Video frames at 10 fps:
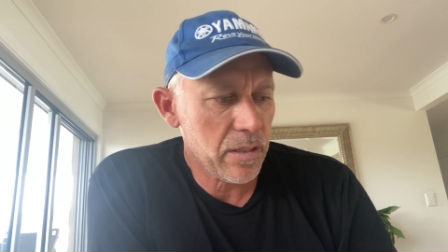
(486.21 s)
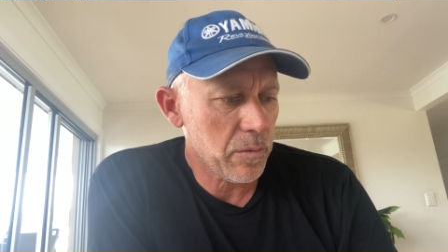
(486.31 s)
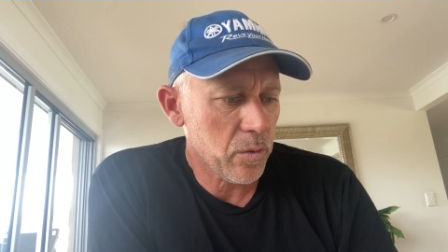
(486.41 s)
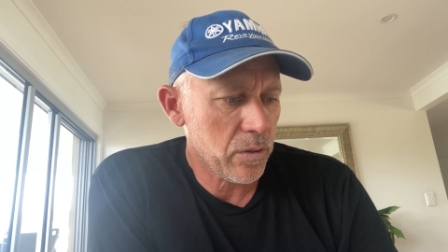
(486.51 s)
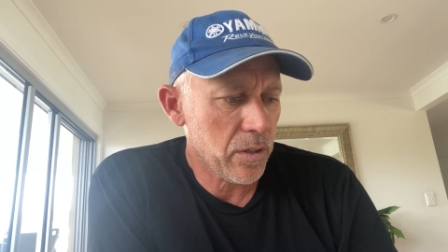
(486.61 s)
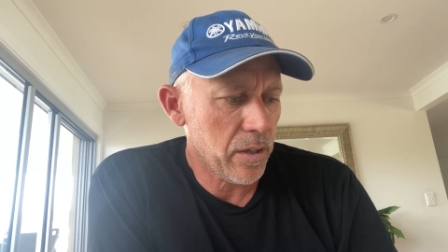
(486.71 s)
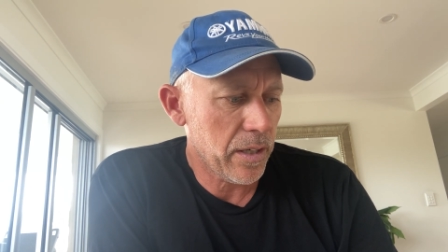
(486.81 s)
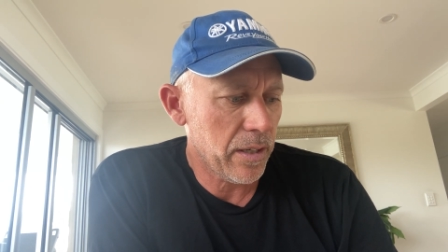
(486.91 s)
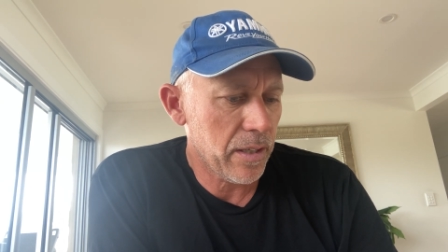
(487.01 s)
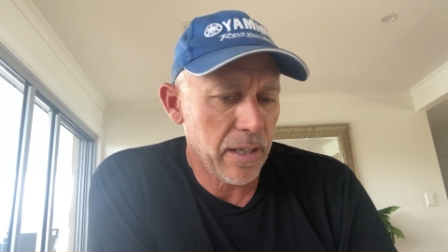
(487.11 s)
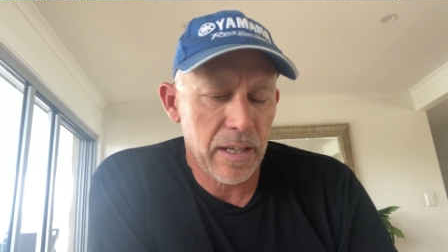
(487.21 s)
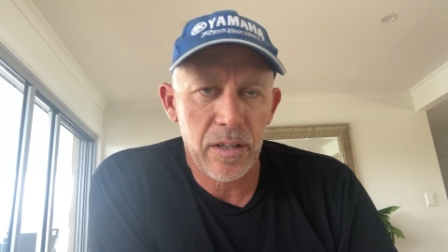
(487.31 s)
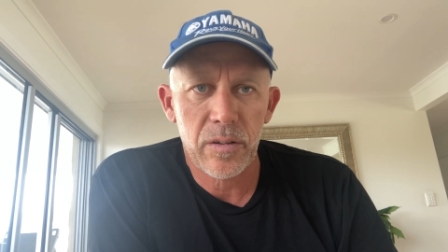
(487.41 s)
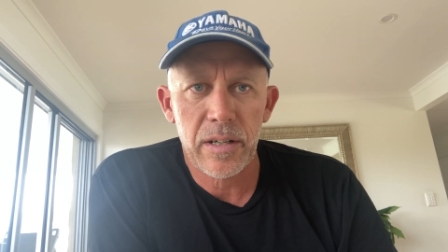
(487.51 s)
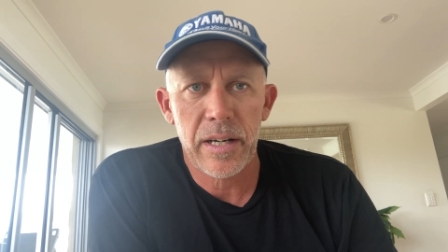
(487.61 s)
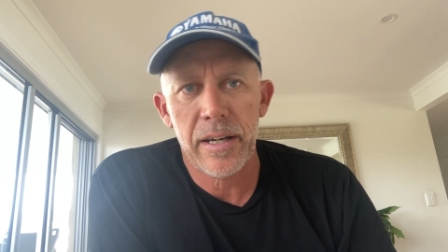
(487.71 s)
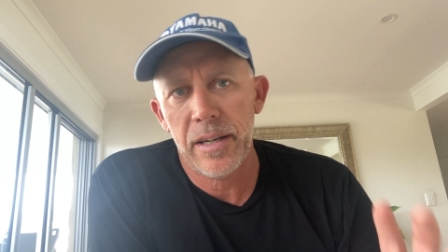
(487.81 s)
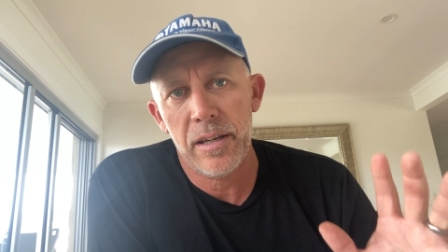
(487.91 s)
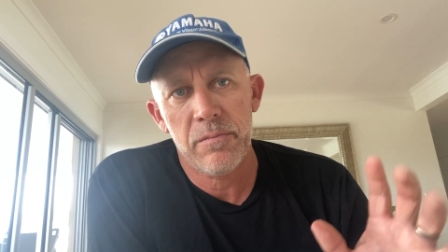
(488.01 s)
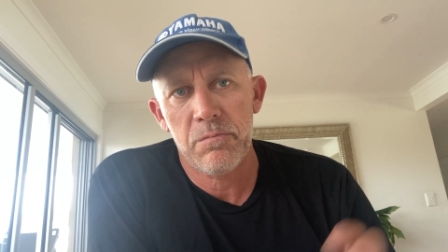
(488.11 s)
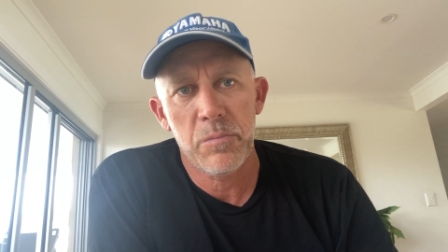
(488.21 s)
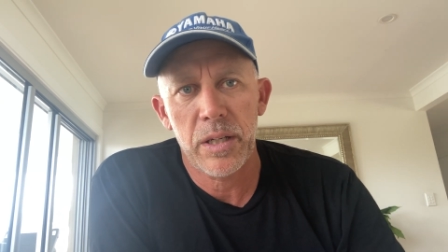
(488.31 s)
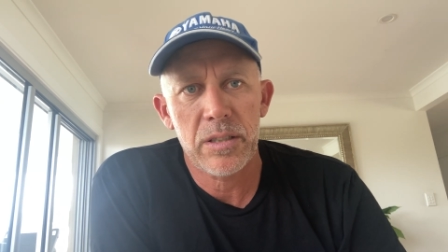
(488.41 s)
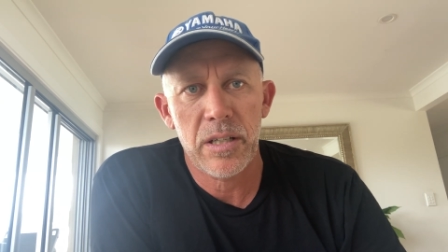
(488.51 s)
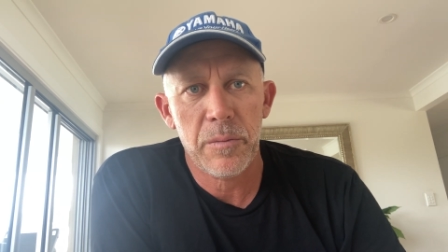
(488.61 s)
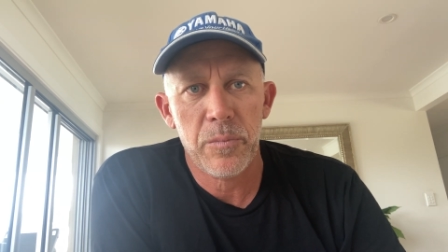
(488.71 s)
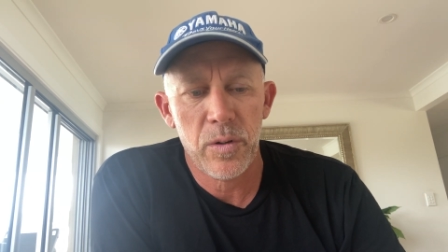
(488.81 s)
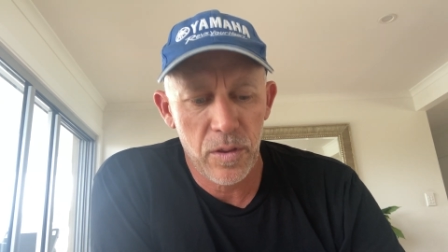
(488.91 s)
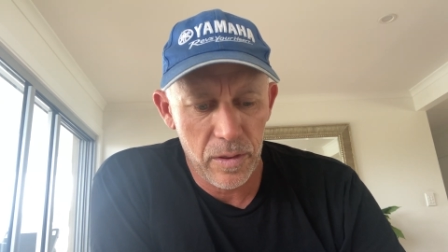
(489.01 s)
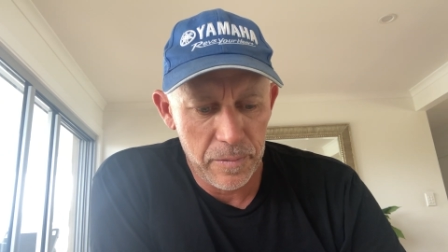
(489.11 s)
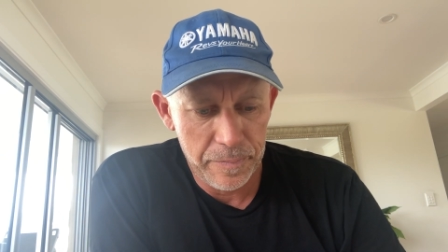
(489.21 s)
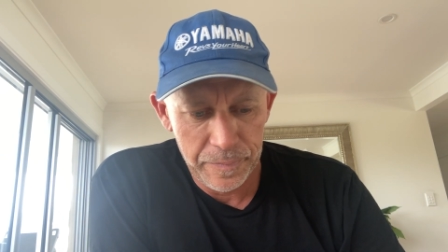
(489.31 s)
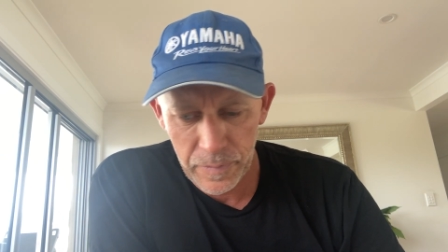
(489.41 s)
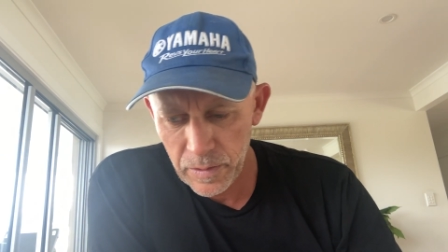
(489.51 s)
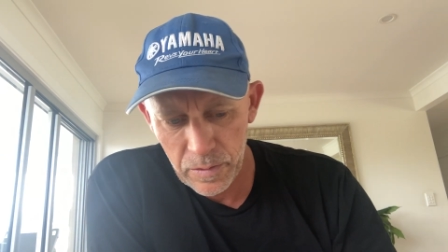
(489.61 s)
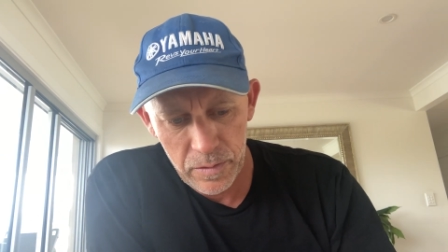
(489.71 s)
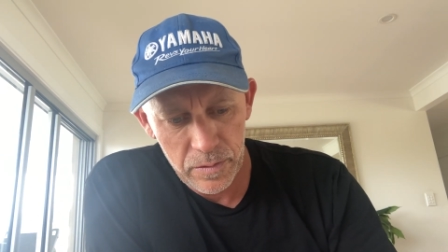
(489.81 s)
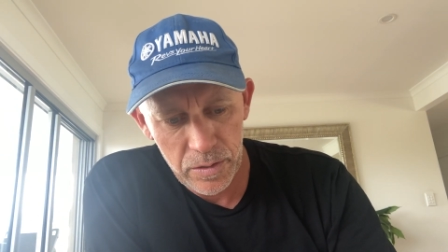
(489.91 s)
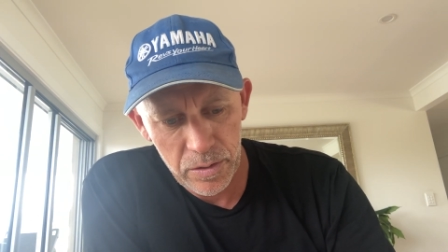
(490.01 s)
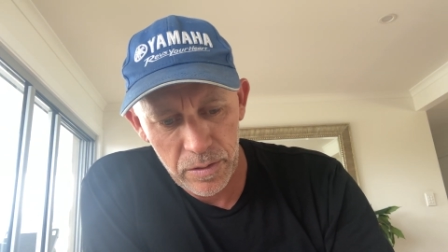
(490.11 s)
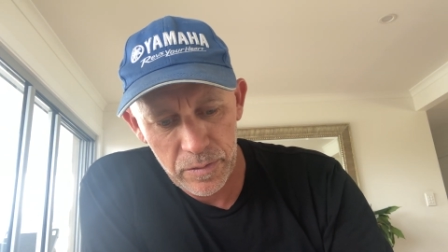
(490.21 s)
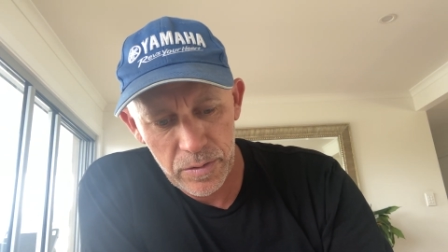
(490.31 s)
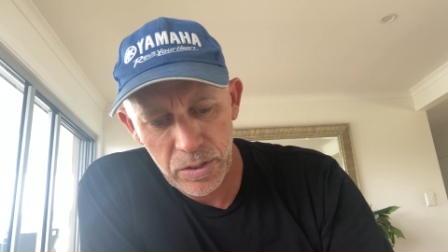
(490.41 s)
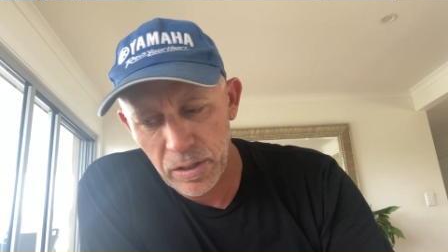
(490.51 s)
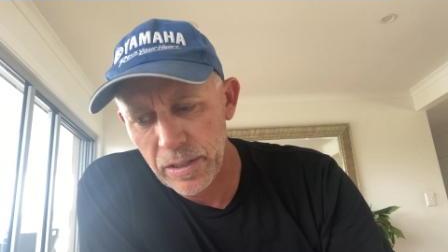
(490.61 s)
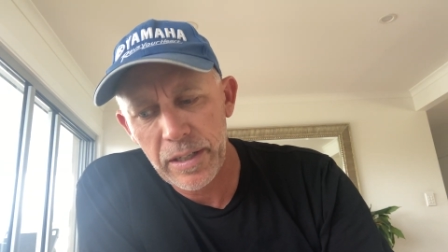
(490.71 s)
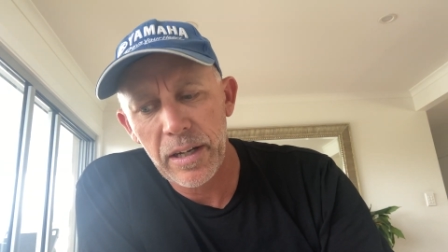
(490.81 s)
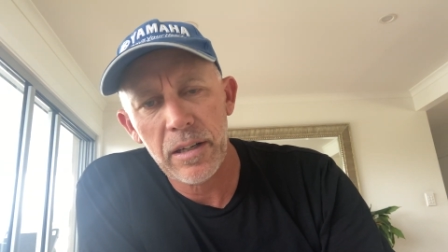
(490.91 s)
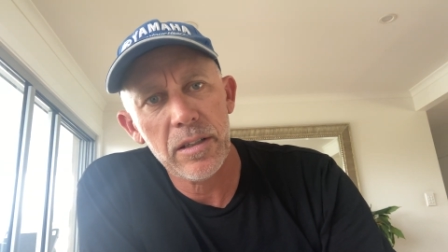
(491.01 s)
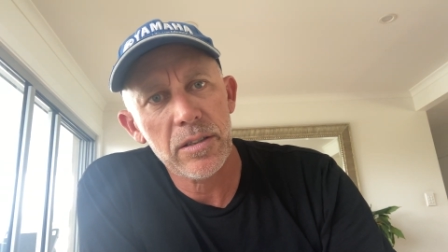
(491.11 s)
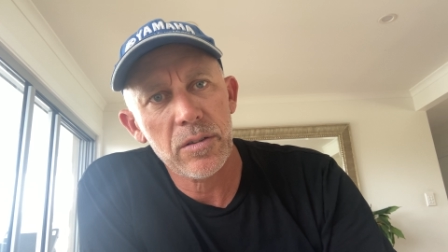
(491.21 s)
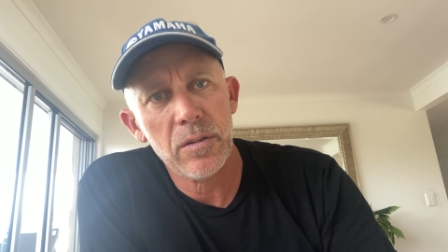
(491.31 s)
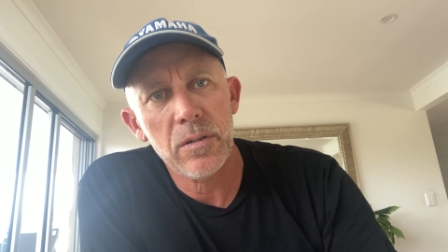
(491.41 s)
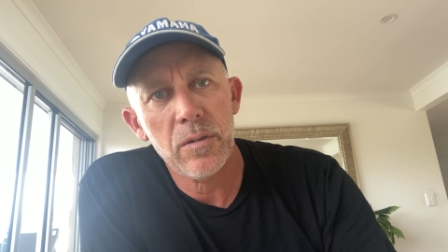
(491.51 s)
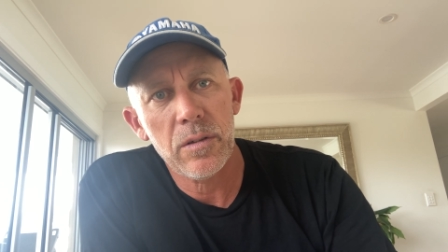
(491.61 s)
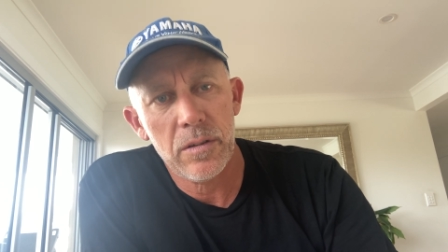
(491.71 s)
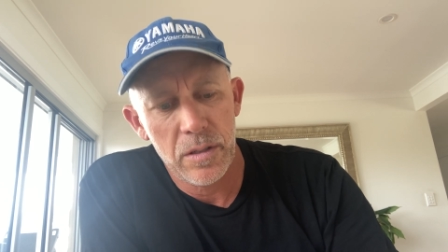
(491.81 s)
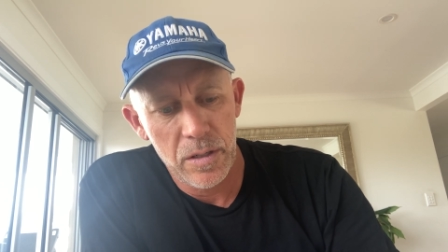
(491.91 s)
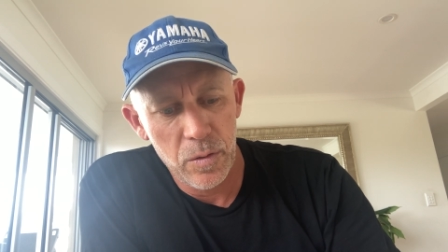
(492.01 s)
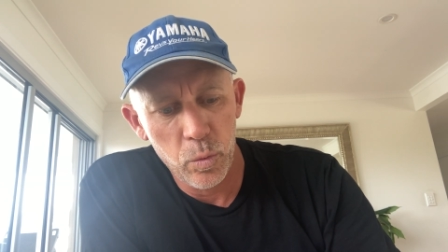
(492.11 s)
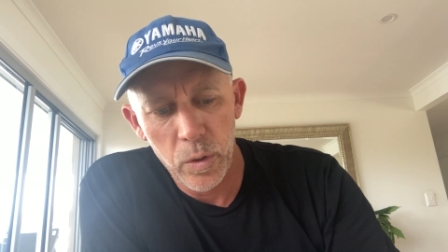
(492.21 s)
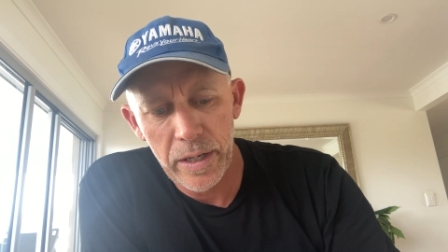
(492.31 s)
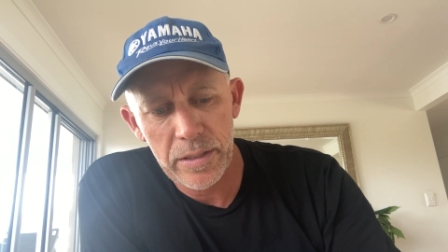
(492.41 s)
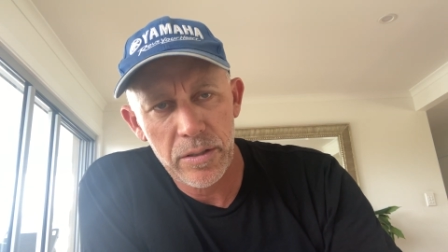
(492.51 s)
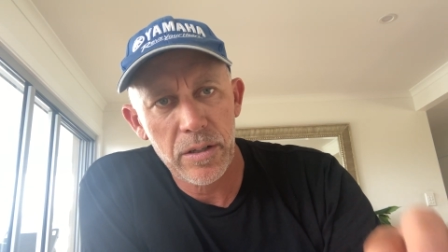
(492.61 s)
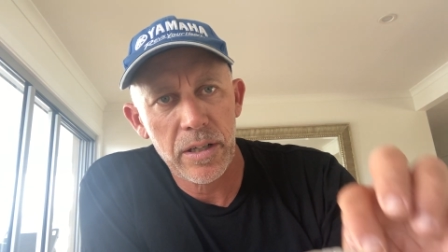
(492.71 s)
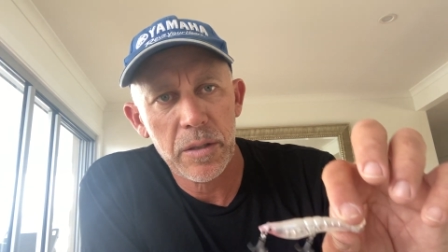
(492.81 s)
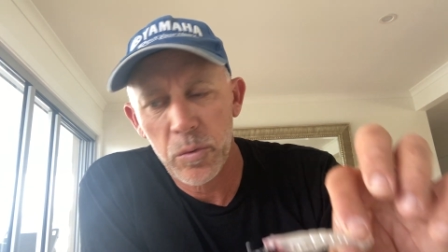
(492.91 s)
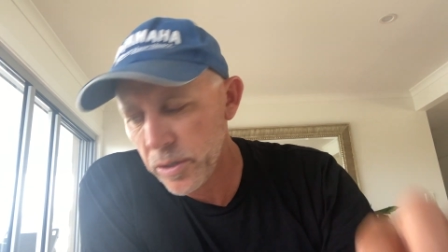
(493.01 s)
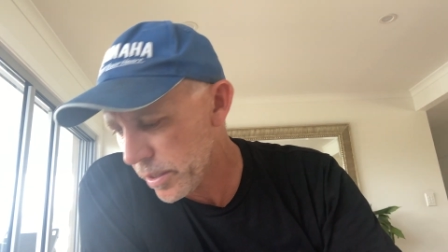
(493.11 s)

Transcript: The more dirty a day or cloudy, mix it up with sort of solid colors or white early in the morning.